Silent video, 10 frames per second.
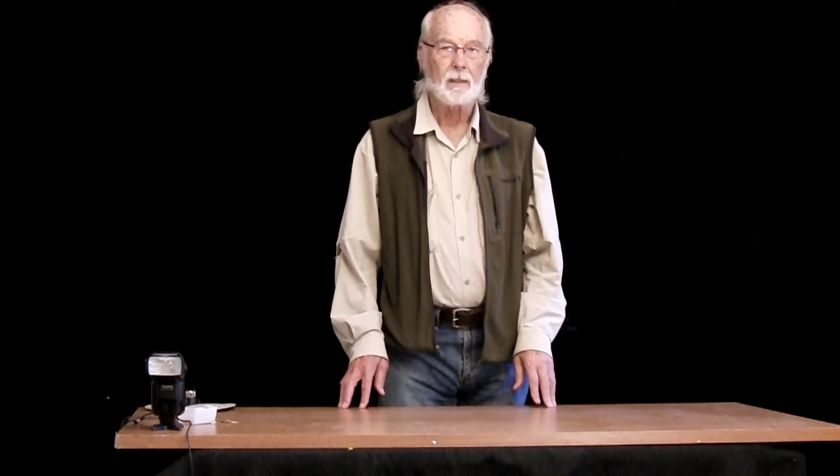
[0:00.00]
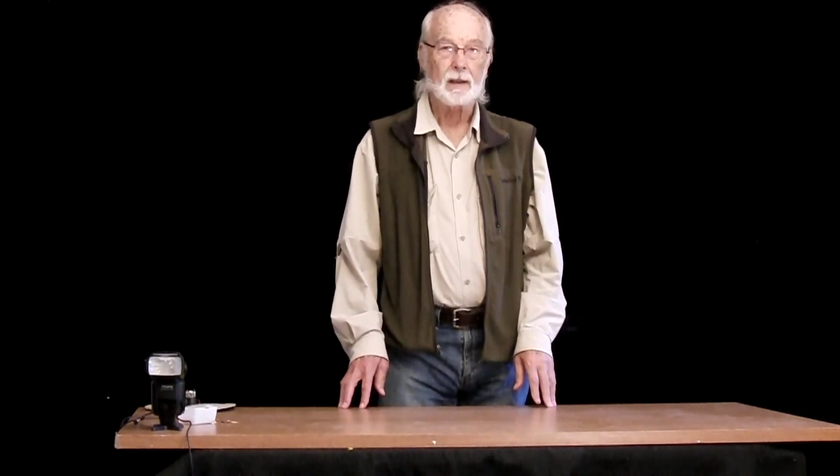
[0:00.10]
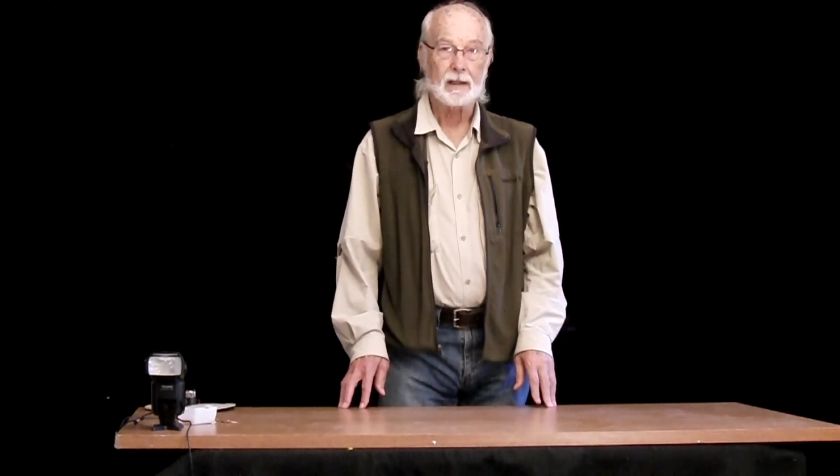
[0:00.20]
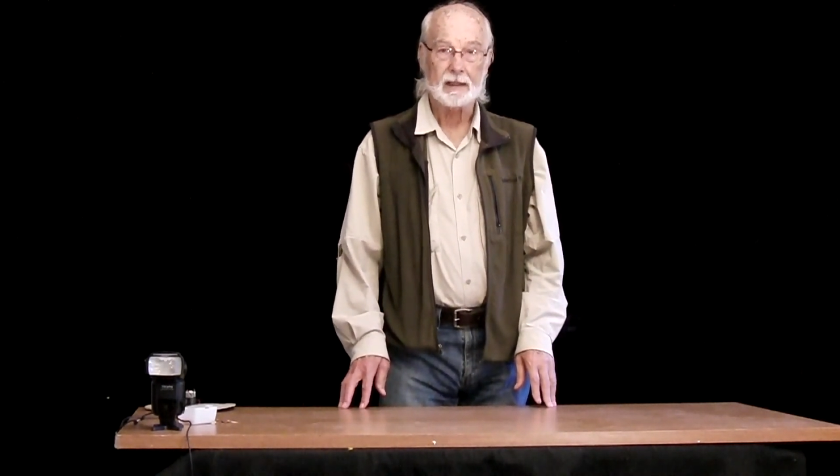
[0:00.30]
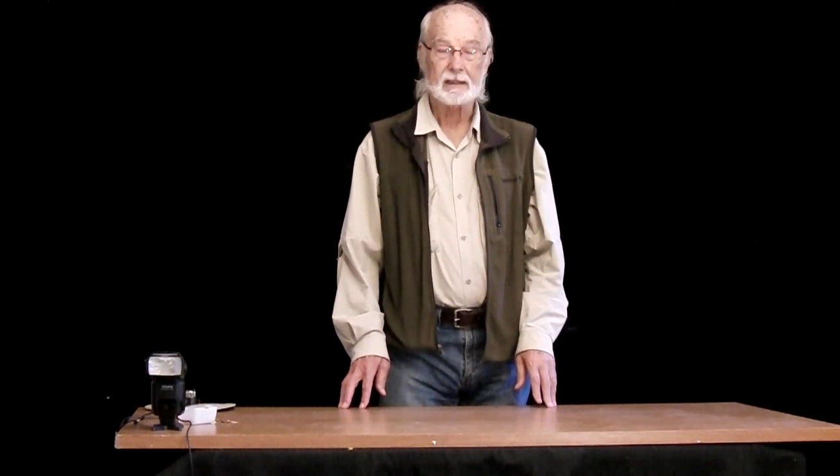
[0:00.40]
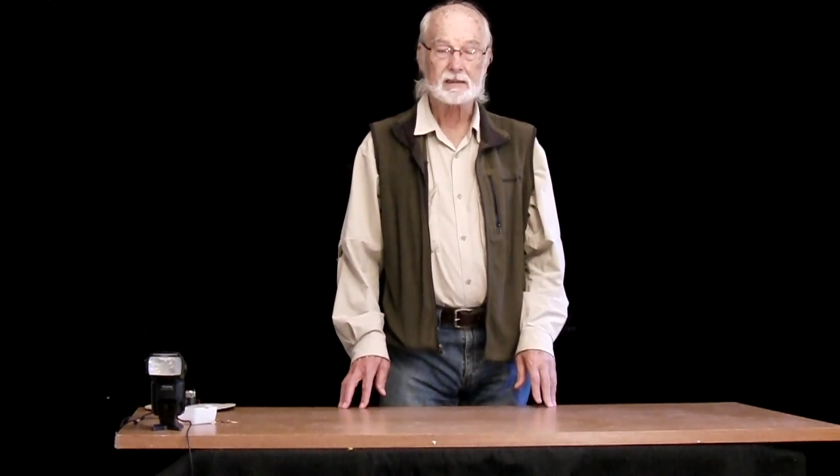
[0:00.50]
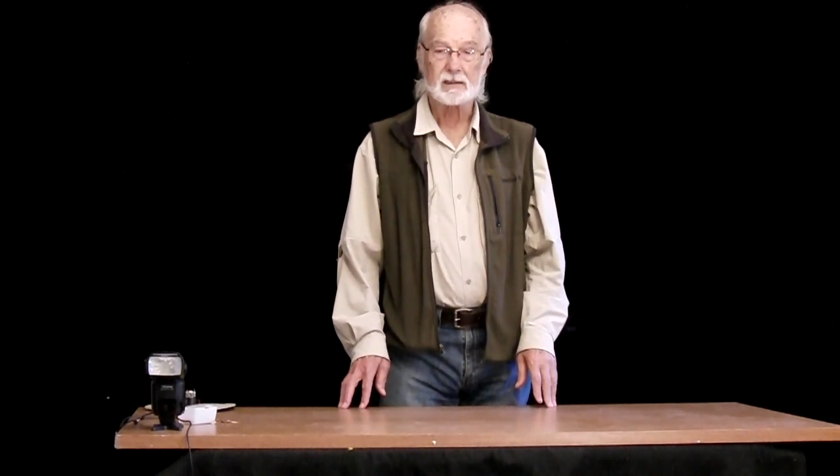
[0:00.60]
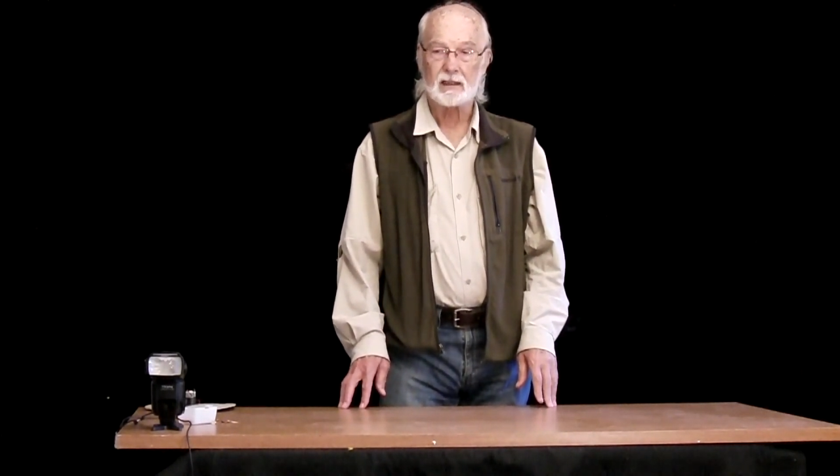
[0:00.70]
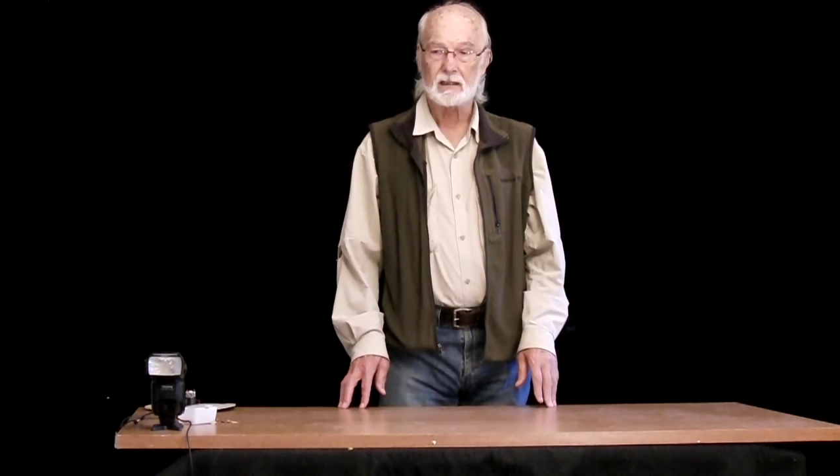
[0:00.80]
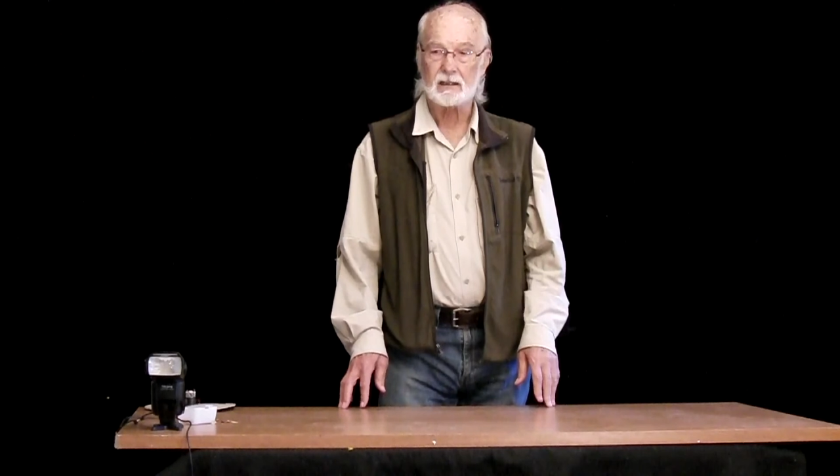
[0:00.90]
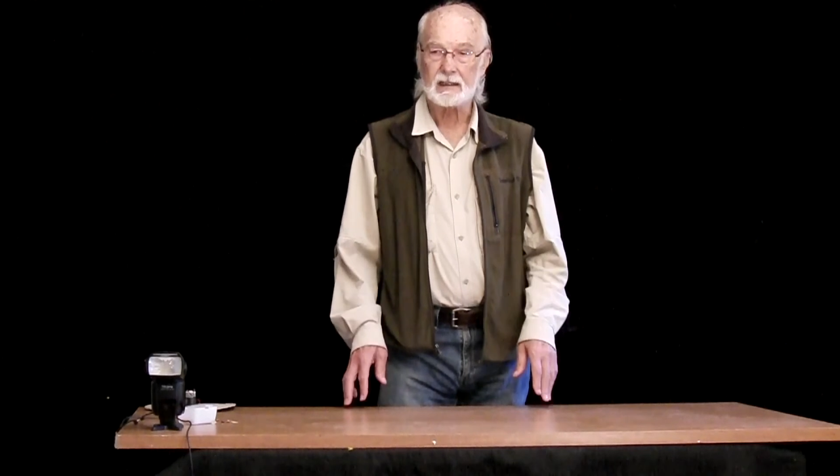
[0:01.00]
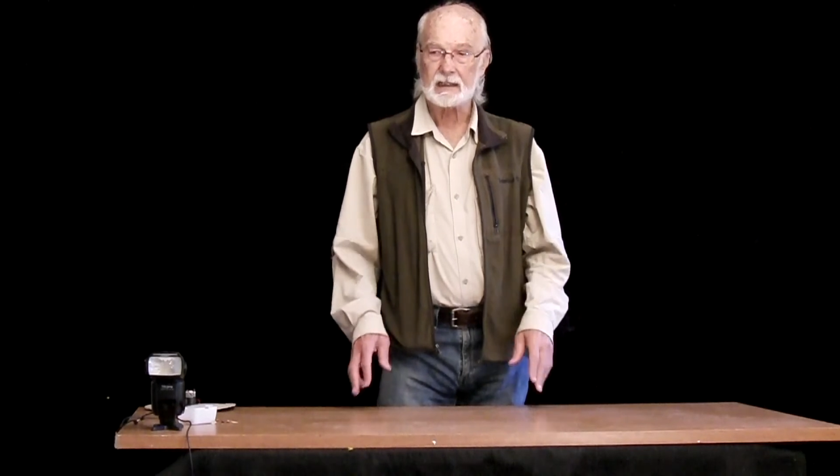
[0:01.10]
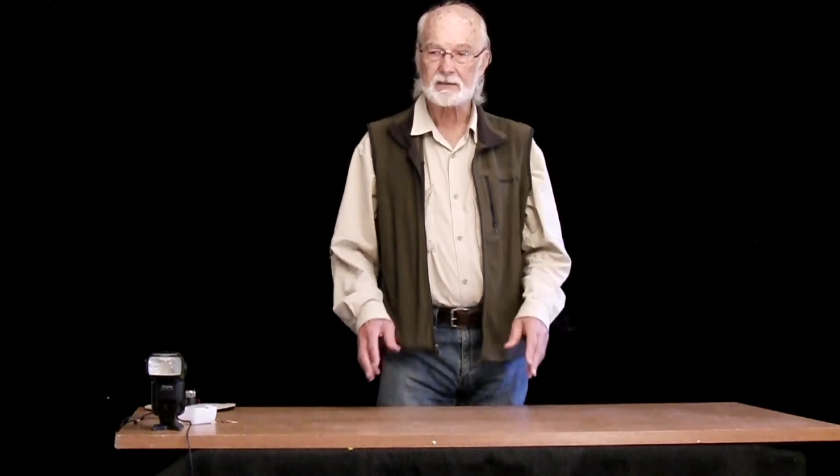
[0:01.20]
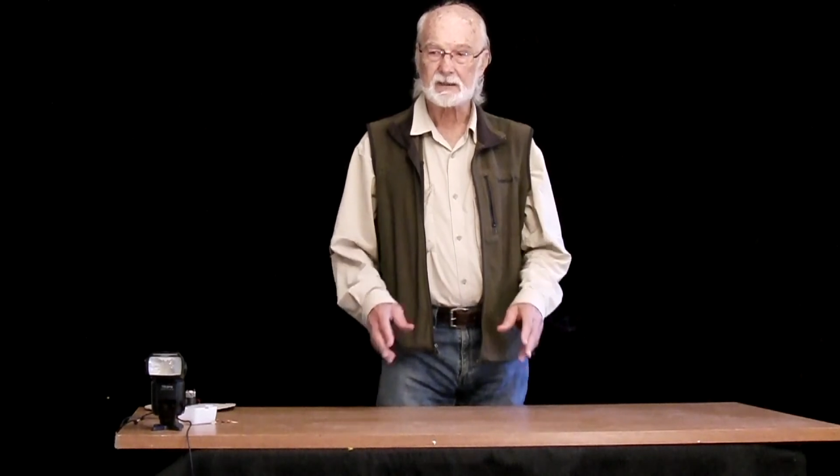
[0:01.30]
And that gives